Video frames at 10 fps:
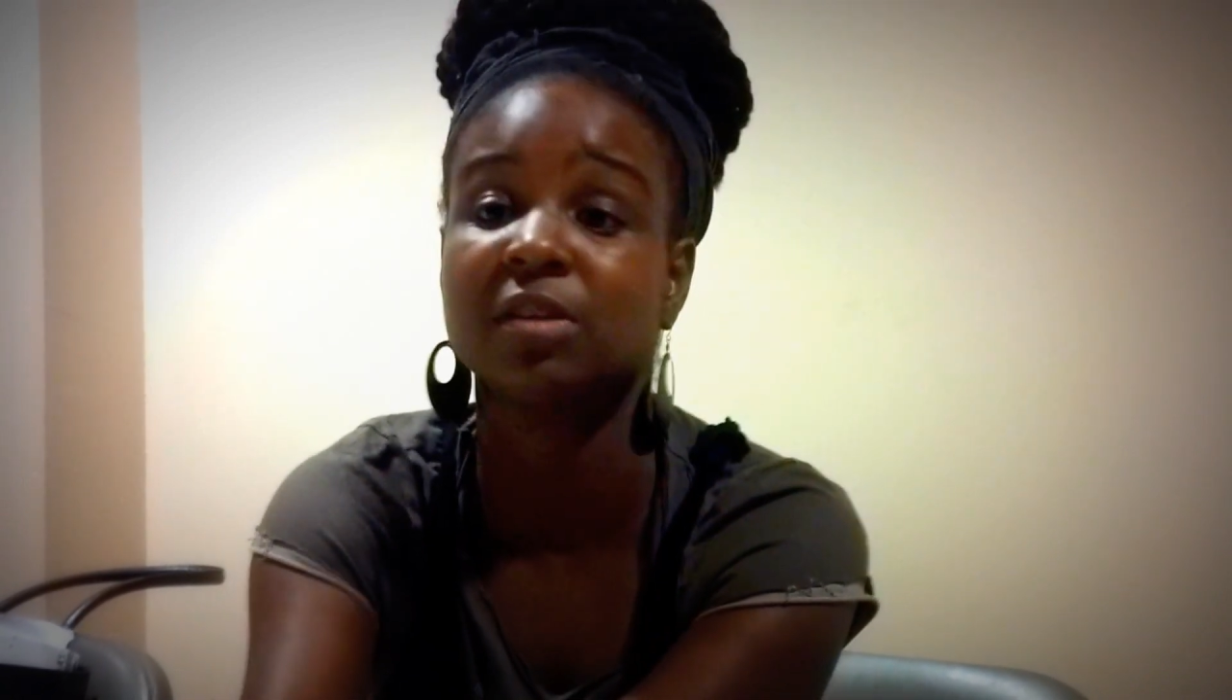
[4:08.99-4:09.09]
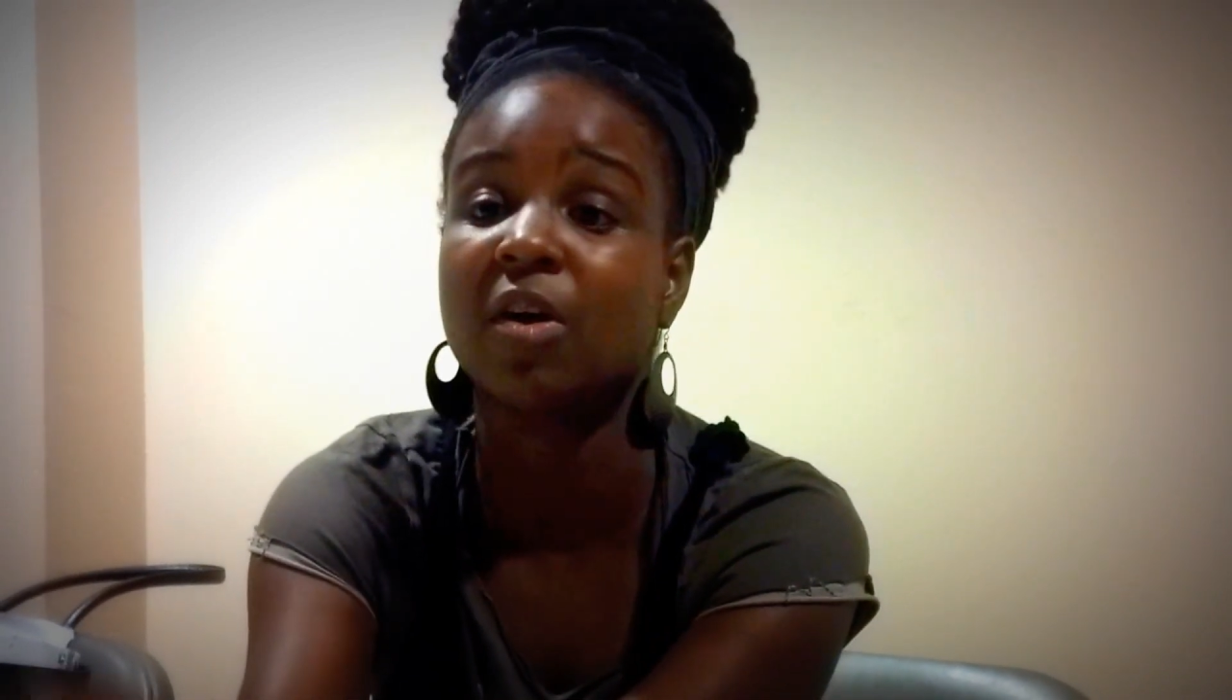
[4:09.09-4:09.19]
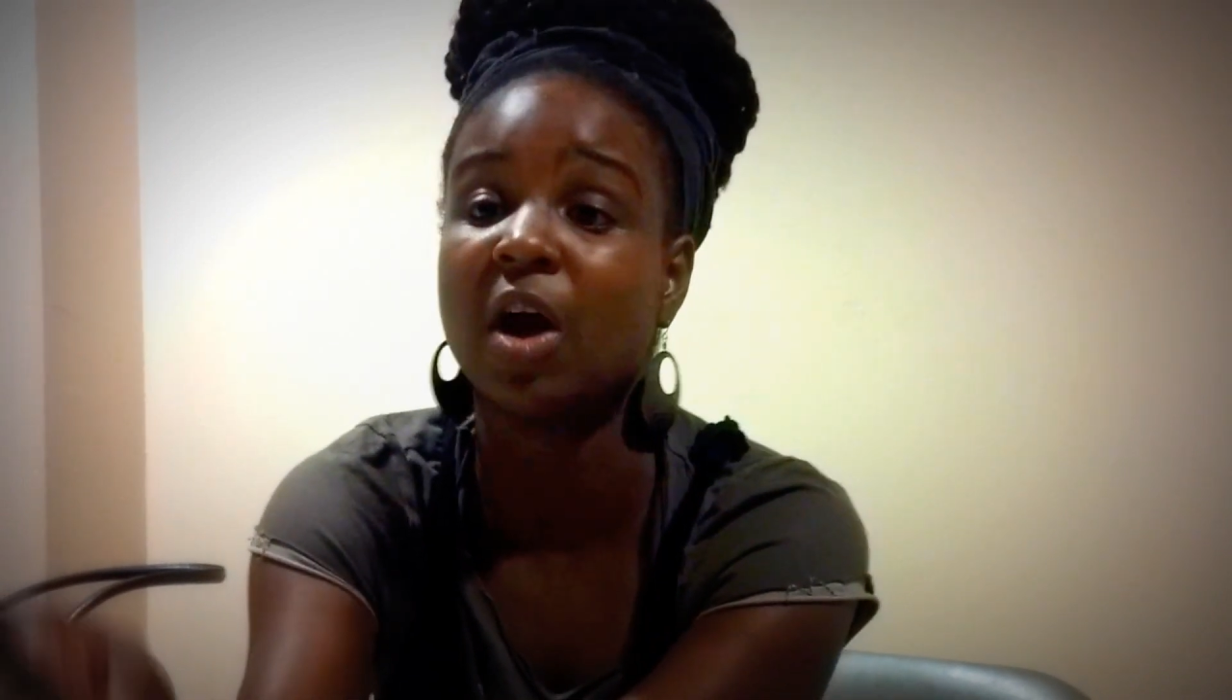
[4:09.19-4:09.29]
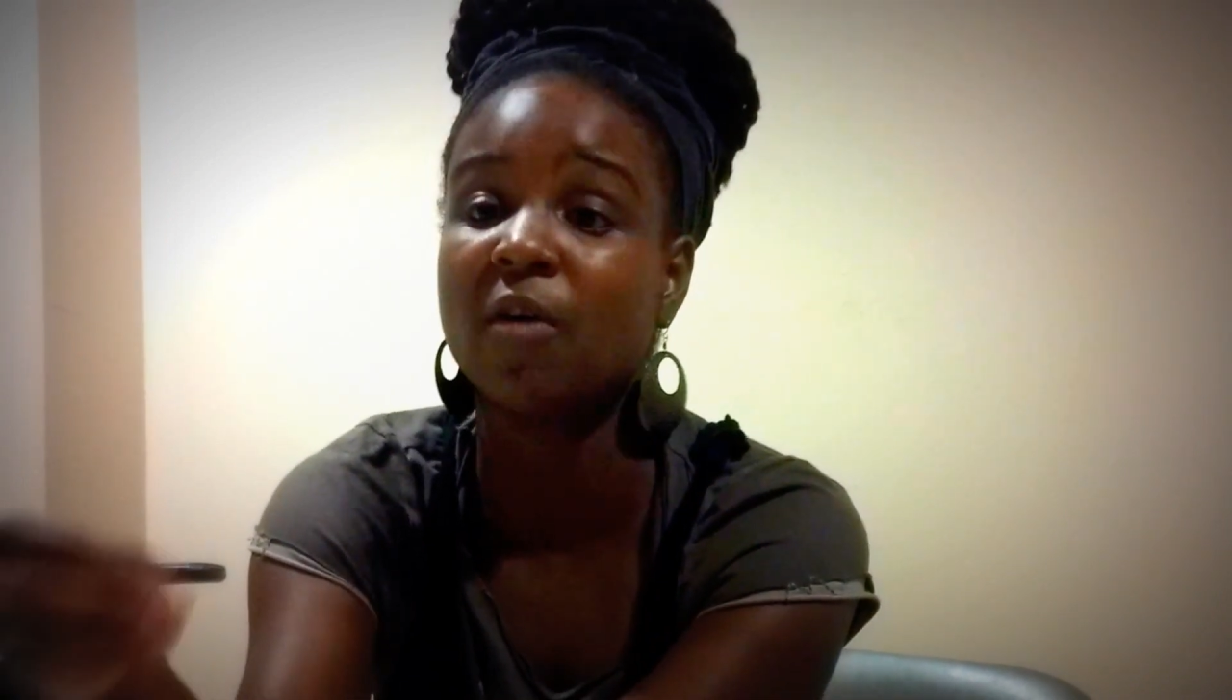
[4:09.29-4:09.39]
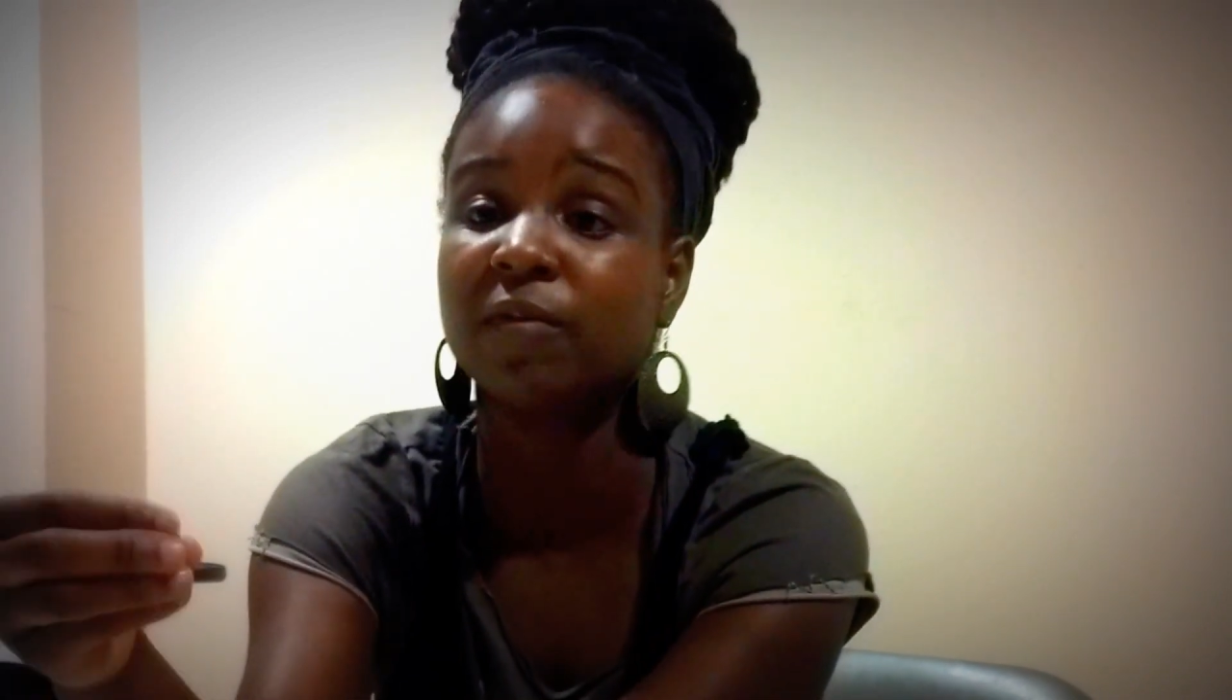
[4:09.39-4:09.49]
you
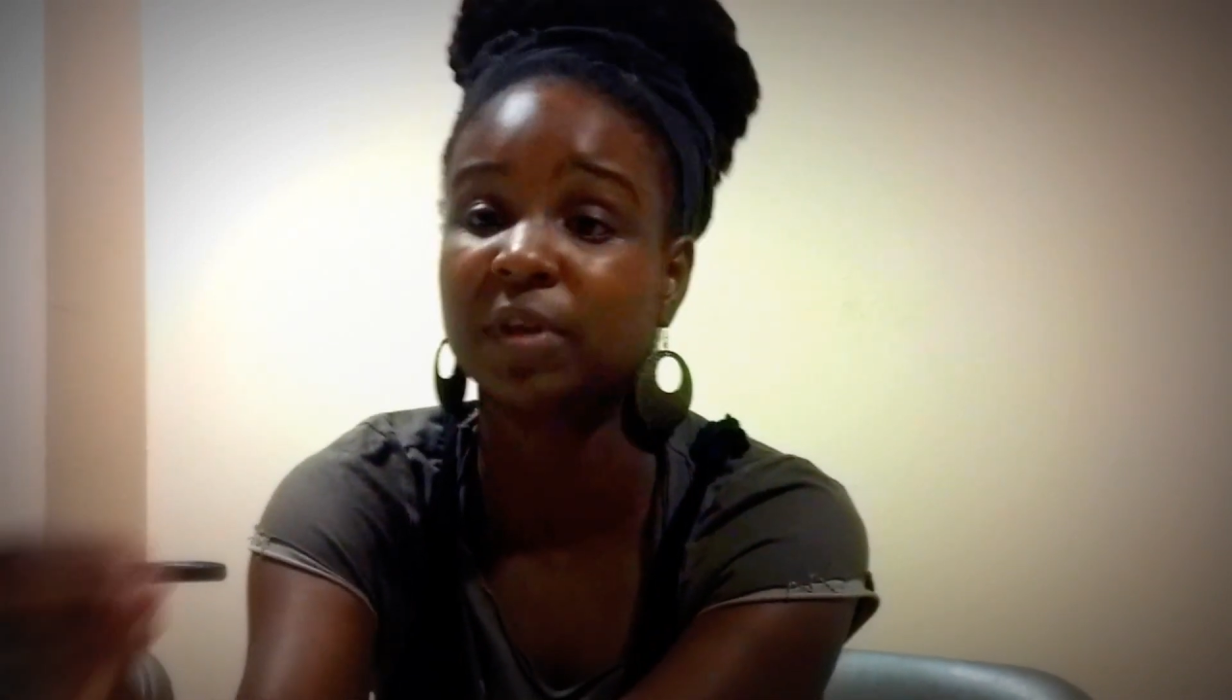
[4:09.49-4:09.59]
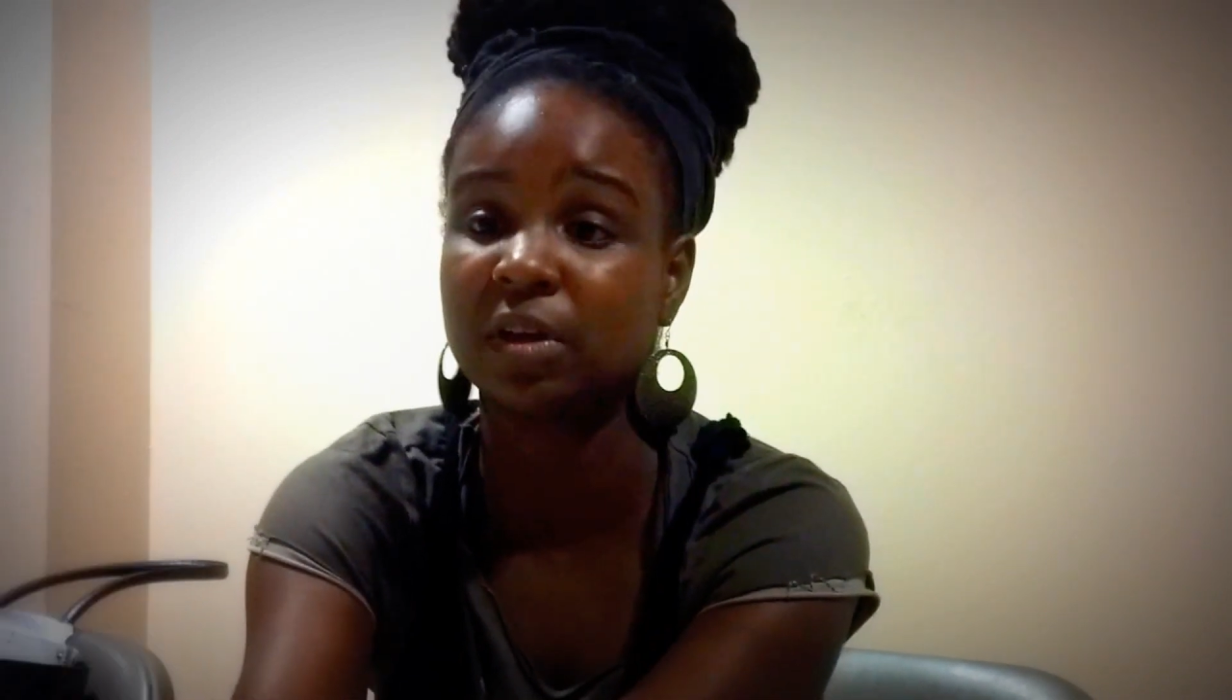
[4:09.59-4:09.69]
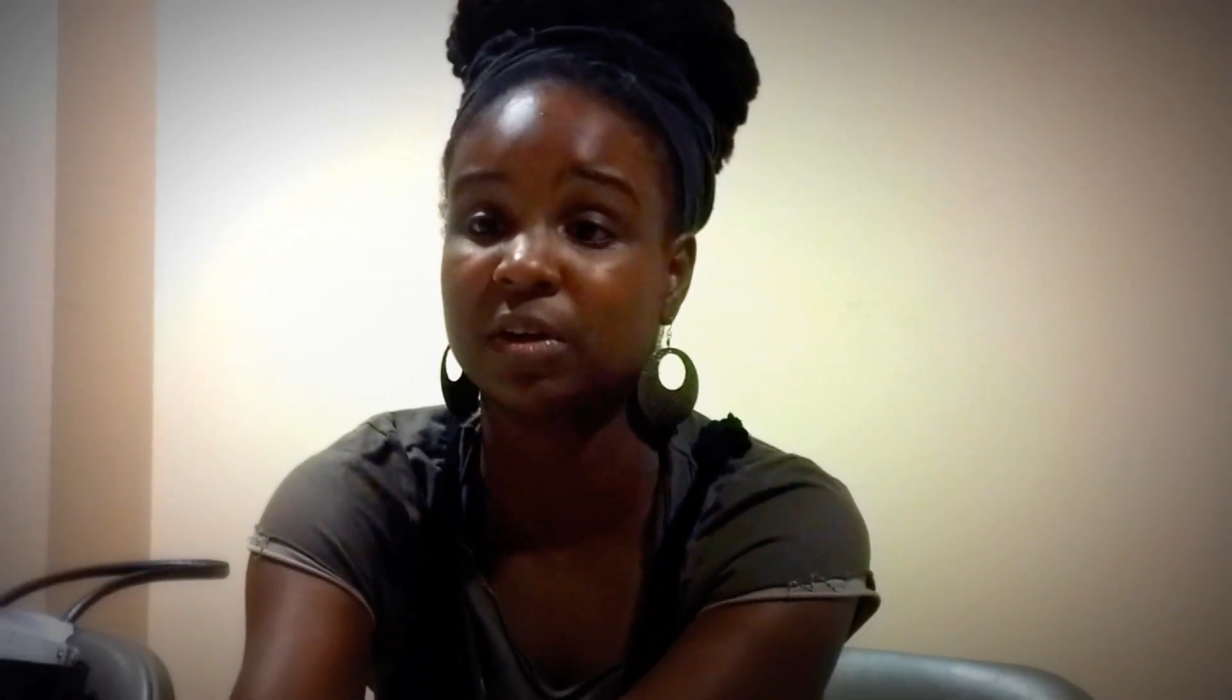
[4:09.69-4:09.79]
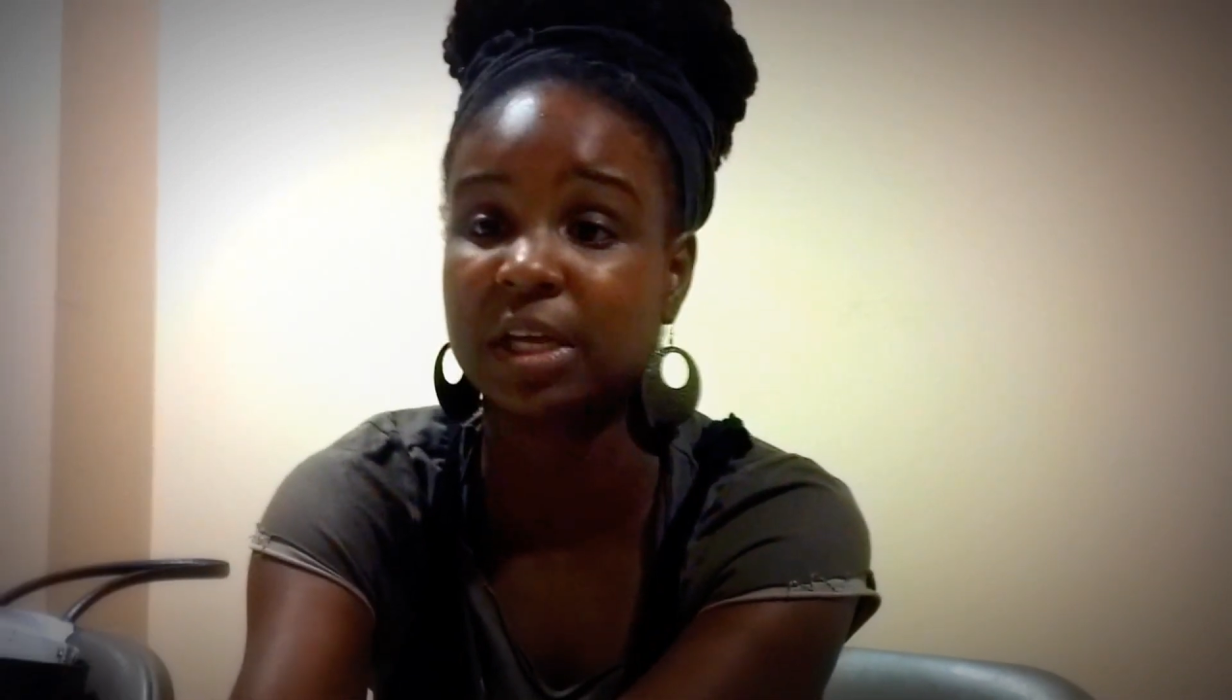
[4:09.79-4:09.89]
know, hopefully your